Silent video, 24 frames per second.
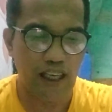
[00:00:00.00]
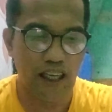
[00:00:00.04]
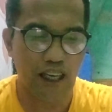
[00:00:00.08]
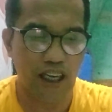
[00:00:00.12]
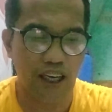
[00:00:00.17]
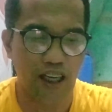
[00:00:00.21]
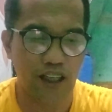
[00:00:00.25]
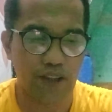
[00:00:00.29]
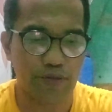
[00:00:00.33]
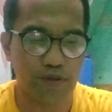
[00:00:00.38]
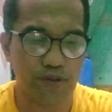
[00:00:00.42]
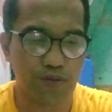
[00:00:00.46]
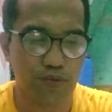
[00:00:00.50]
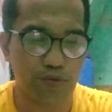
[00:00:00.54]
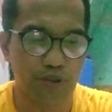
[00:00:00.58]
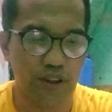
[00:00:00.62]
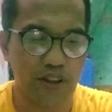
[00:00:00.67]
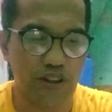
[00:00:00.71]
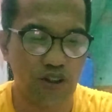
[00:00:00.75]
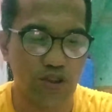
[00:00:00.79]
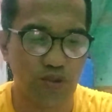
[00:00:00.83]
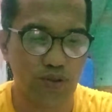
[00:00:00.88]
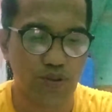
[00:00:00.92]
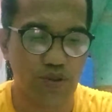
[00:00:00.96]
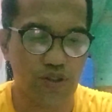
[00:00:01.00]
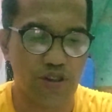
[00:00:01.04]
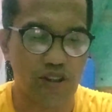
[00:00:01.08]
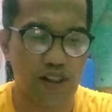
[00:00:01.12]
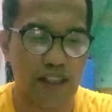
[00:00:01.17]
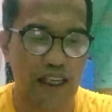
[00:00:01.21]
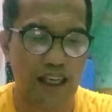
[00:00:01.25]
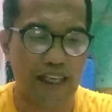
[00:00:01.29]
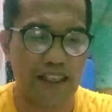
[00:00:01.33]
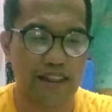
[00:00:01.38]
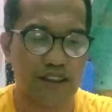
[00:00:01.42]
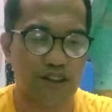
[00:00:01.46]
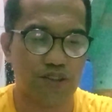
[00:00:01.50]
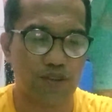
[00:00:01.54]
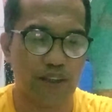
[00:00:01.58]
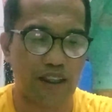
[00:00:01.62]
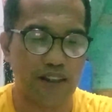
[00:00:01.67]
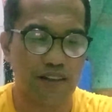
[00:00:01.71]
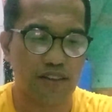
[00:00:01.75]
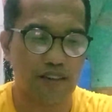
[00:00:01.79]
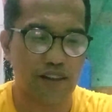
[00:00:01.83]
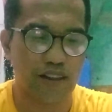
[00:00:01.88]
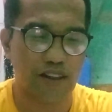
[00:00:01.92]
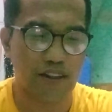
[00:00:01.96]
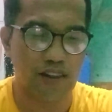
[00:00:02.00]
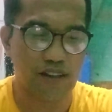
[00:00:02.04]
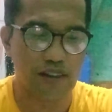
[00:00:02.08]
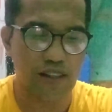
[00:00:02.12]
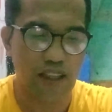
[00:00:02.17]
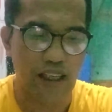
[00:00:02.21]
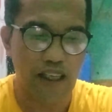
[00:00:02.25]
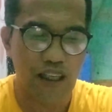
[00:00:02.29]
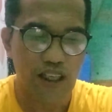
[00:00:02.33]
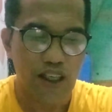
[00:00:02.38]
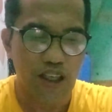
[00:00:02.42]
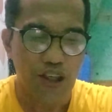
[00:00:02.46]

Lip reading: Helps reduce arthritis,